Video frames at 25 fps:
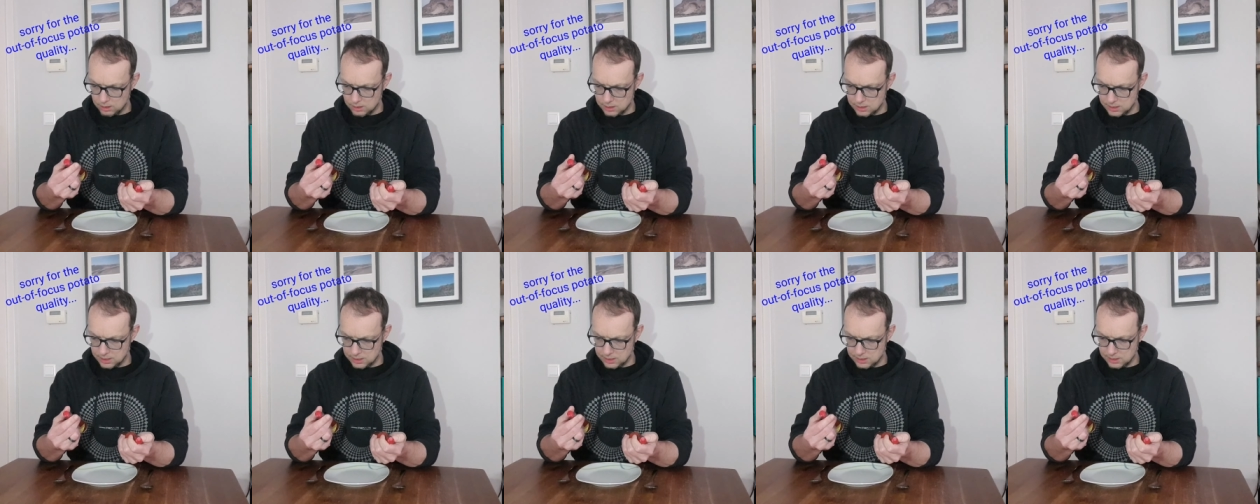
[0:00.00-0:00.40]

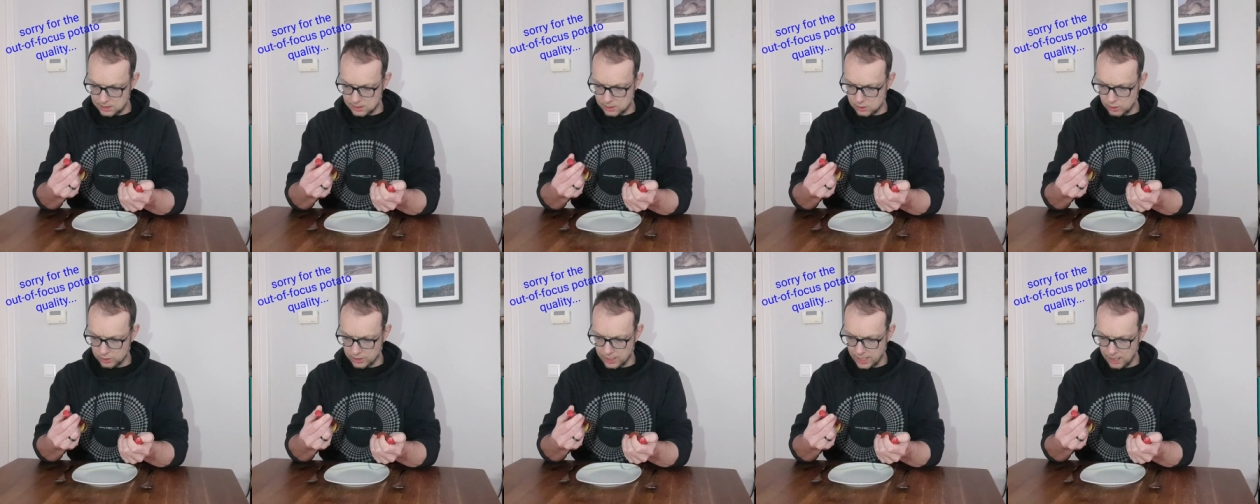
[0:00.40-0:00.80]
this says
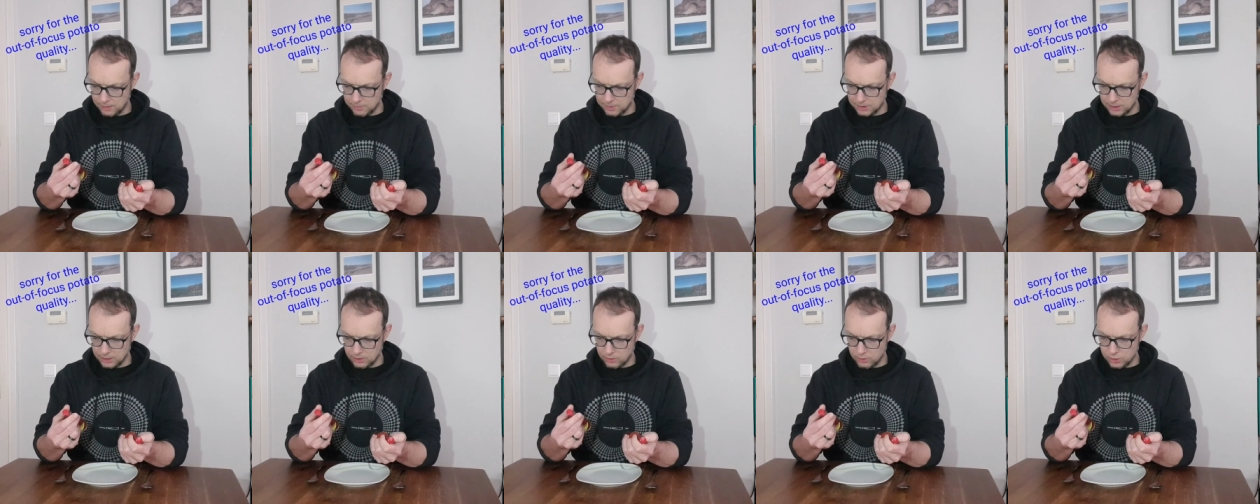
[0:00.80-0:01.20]
it's got
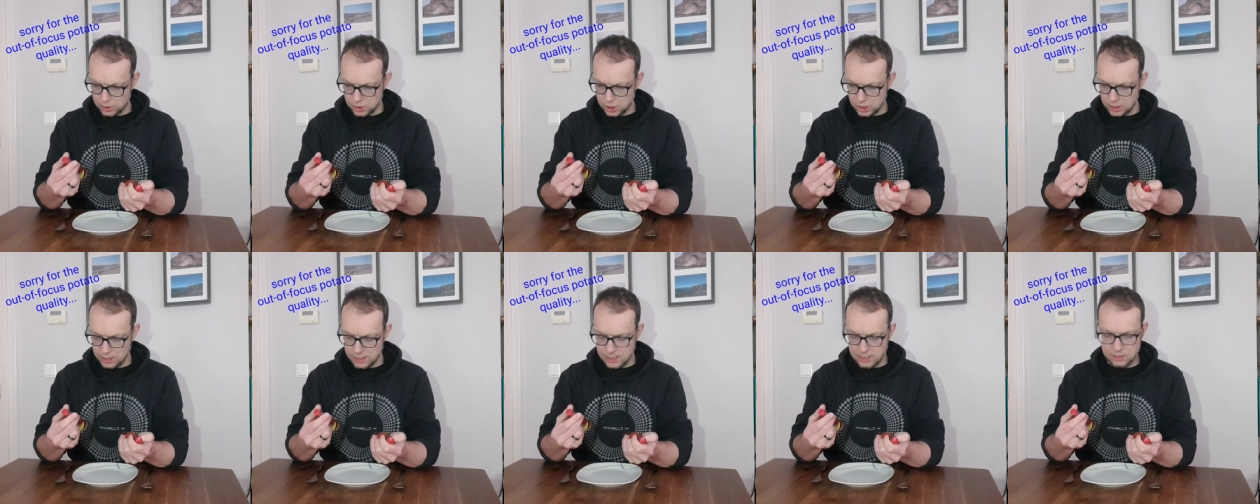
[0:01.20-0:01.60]

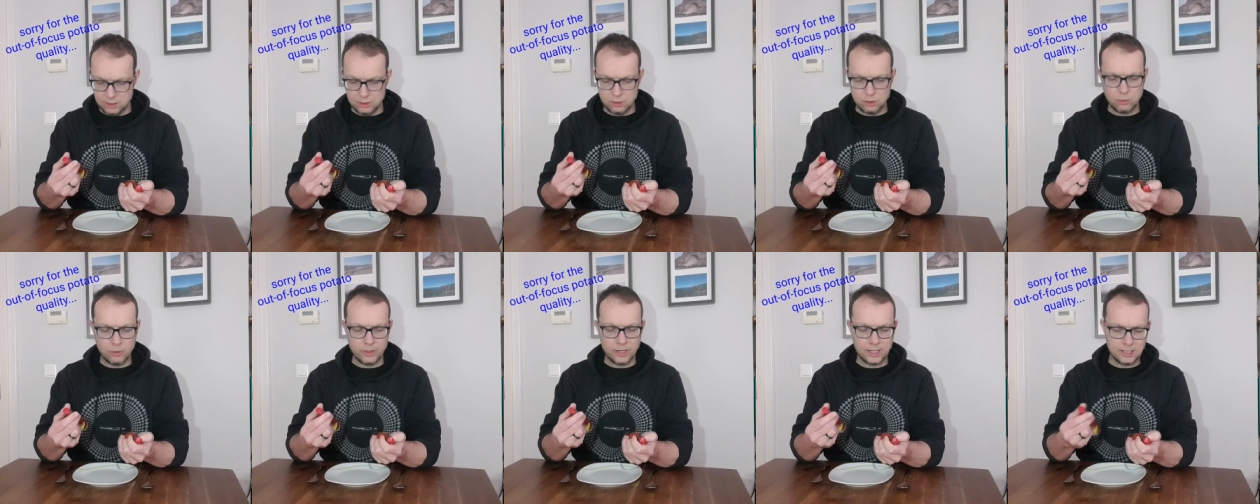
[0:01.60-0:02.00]
habanero
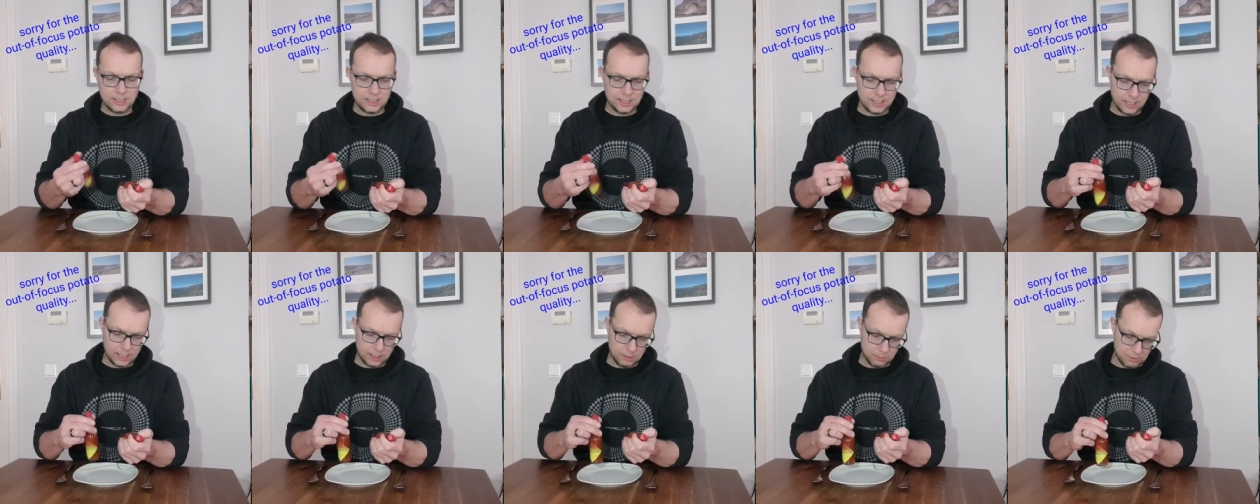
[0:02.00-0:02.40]
chilies
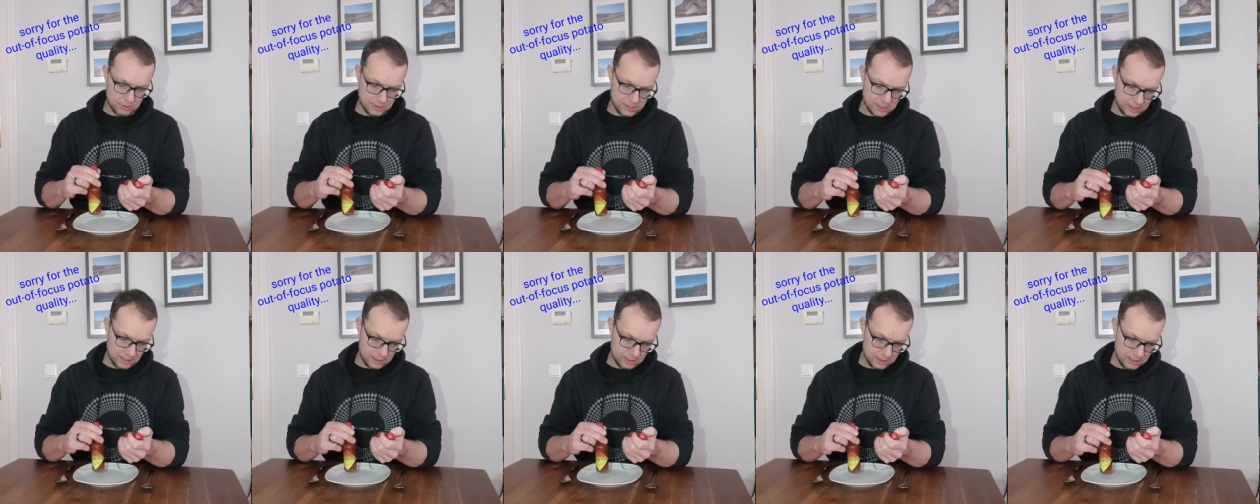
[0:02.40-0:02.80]

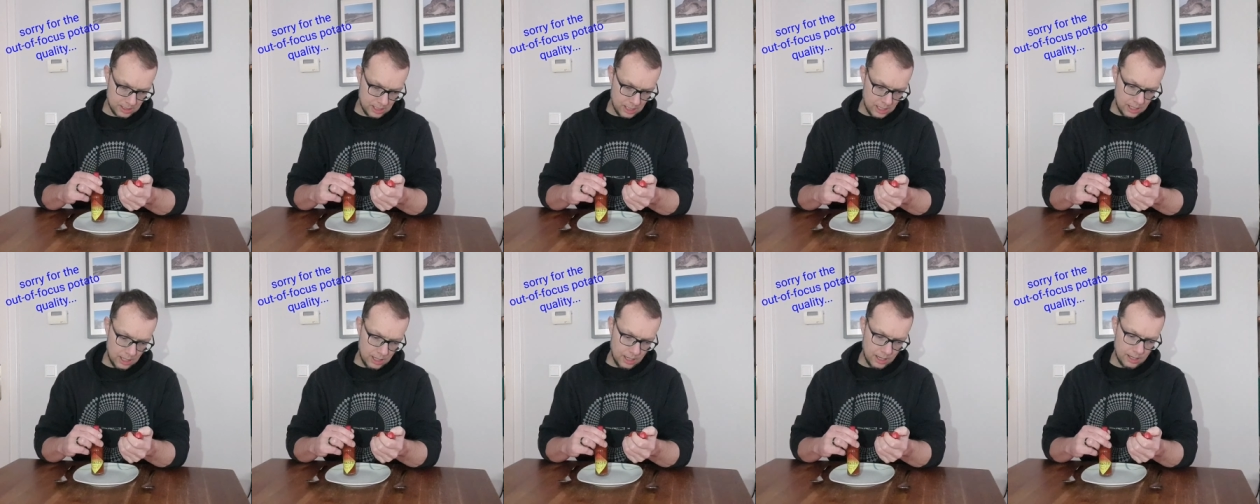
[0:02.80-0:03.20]
28%,
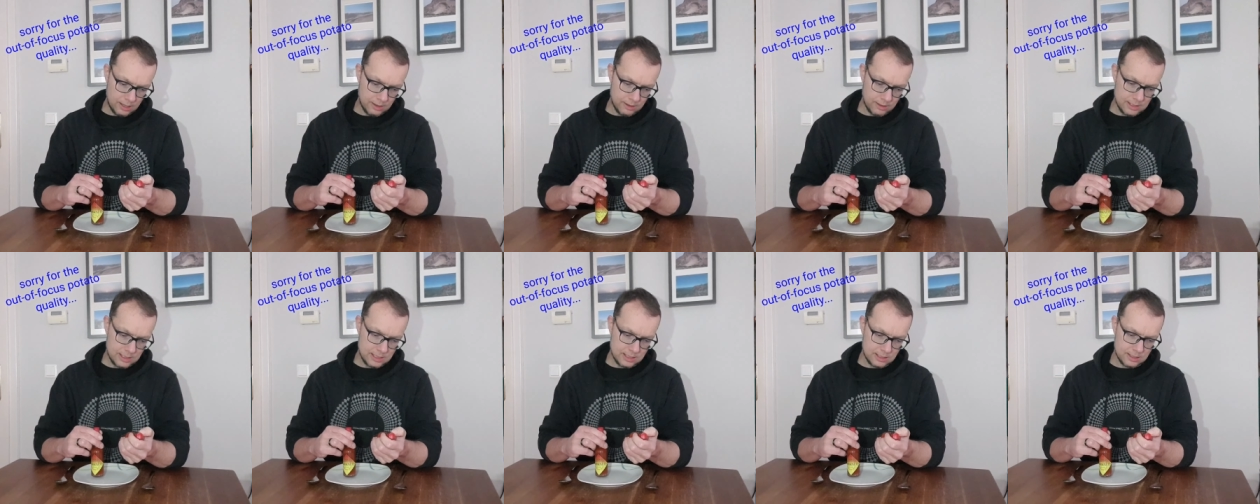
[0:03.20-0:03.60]

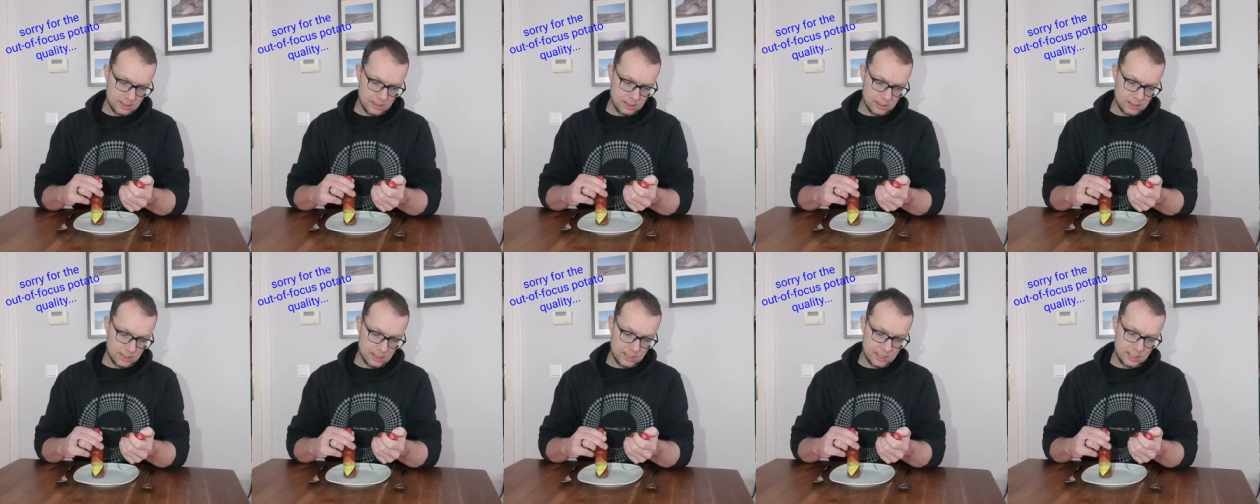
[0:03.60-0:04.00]
and this
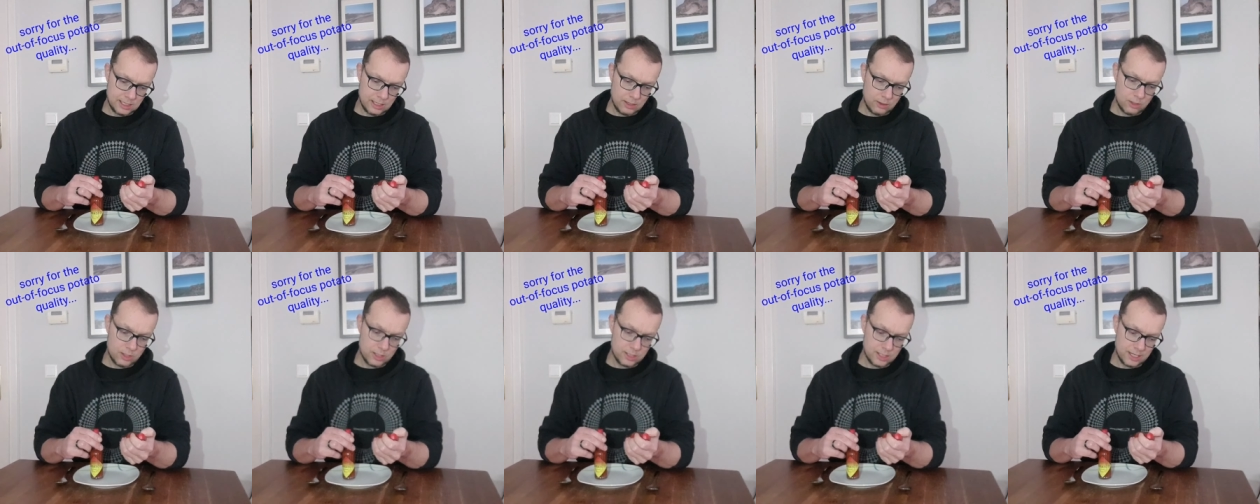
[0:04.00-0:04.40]
is the
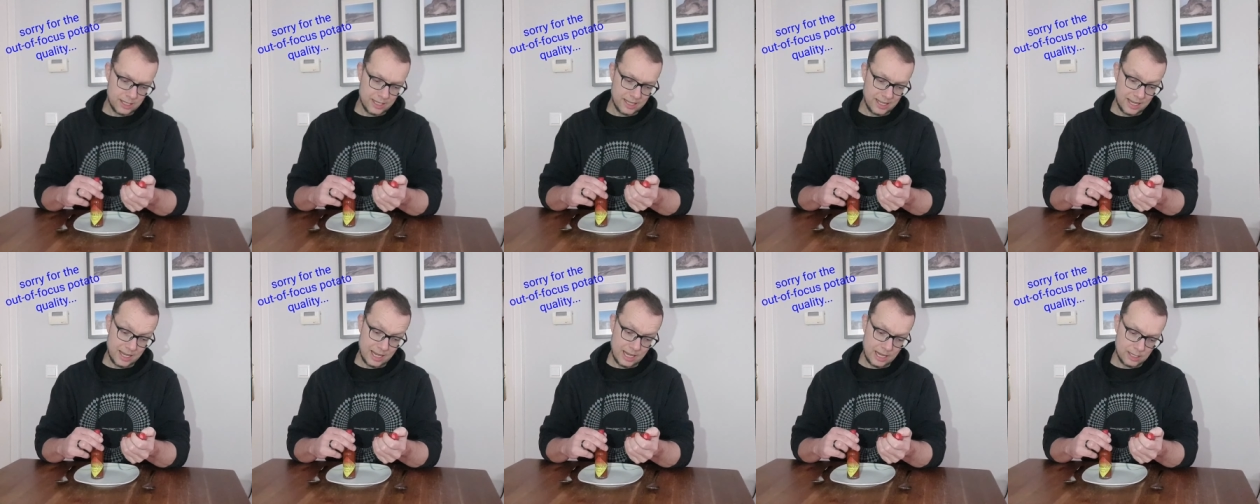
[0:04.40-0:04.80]

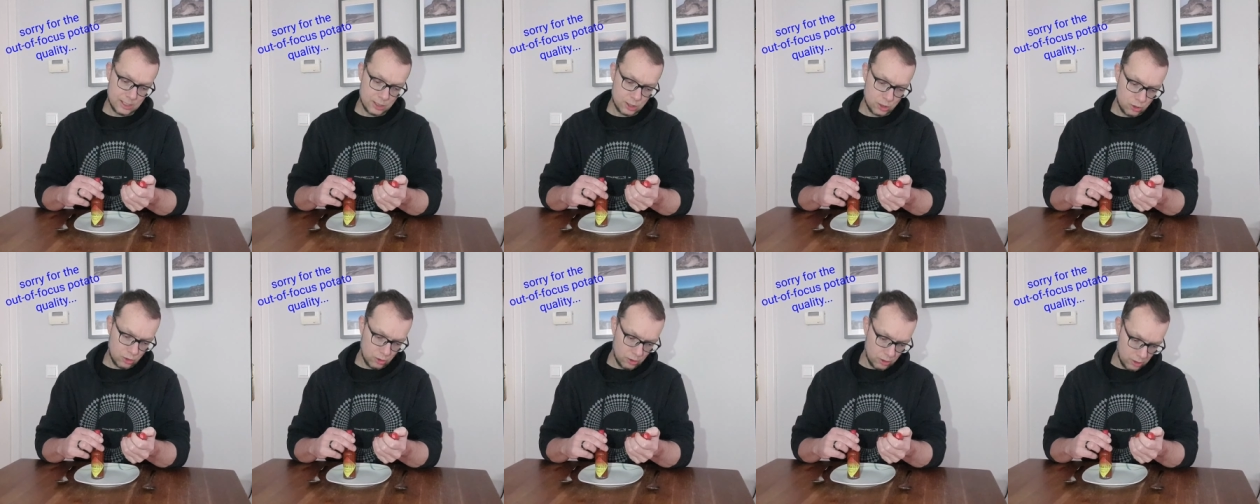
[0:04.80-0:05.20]
seriously
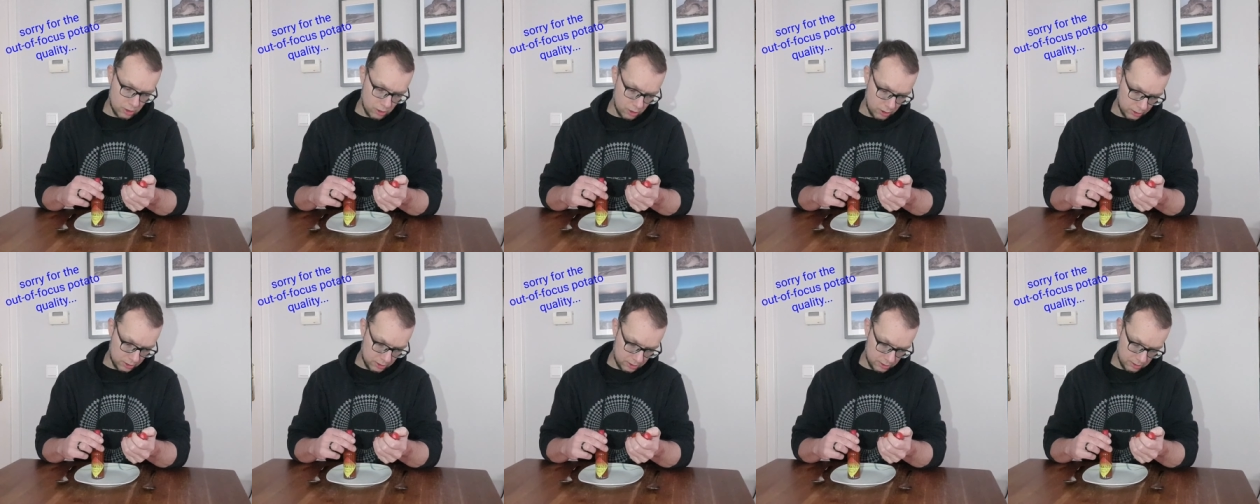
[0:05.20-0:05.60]
extra
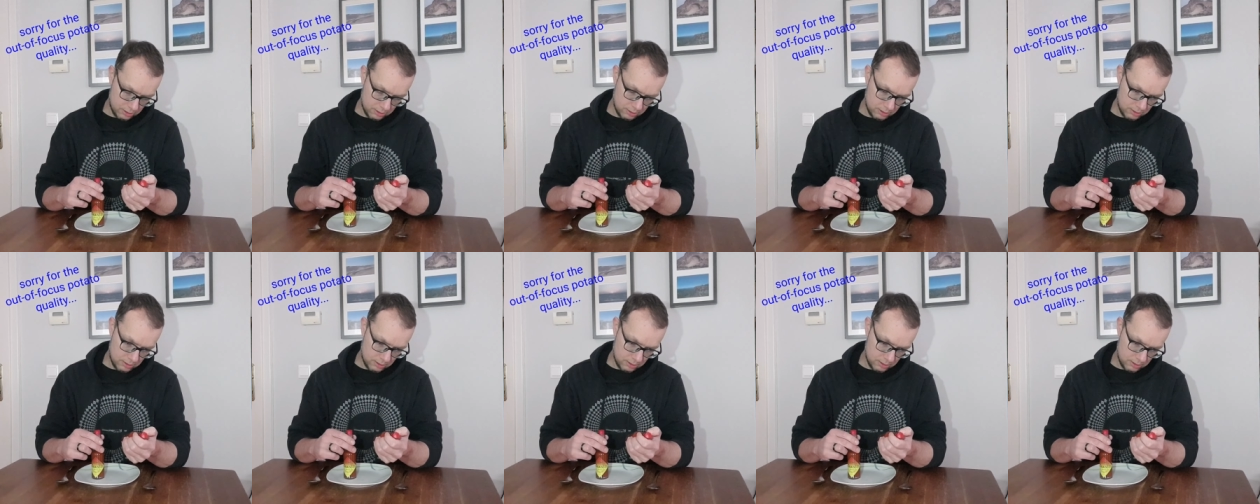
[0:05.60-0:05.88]
hot